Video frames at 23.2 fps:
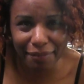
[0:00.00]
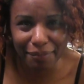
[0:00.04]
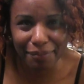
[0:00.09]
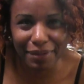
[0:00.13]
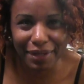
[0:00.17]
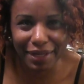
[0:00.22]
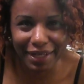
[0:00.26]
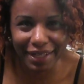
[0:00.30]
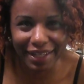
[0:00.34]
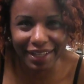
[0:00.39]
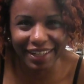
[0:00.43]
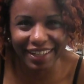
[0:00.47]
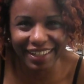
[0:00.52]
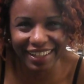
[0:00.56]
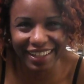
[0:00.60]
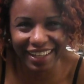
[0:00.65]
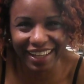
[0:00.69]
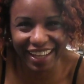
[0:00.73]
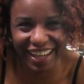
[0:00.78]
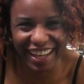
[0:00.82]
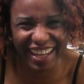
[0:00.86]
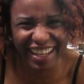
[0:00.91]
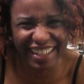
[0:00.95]
but
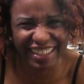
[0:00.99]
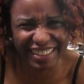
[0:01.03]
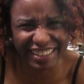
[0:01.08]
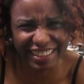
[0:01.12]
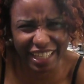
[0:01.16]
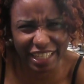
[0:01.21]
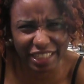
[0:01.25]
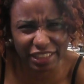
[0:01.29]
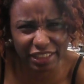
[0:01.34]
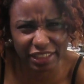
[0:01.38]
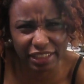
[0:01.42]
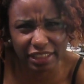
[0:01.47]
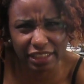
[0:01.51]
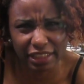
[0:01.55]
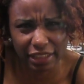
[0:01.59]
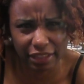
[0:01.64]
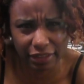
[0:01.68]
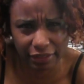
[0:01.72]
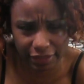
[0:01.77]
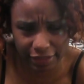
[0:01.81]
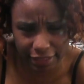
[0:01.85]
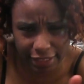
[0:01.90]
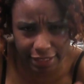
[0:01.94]
and it's got chili
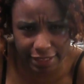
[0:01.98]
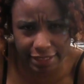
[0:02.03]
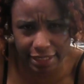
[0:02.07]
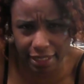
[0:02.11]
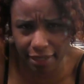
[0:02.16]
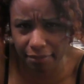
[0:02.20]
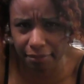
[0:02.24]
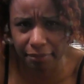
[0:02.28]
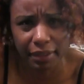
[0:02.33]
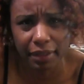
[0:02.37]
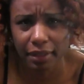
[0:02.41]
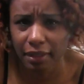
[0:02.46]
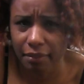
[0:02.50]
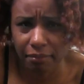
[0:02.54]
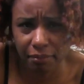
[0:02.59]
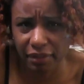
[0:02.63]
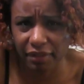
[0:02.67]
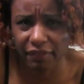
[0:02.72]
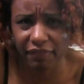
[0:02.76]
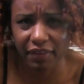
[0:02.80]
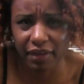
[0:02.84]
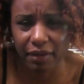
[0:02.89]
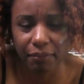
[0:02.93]
on it. Yeah, it's got
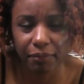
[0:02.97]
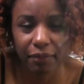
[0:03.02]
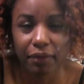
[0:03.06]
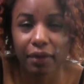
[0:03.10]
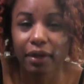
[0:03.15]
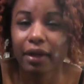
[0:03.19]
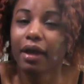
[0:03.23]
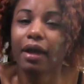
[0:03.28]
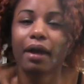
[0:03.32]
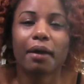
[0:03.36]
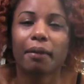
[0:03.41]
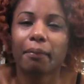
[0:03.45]
beef and pork.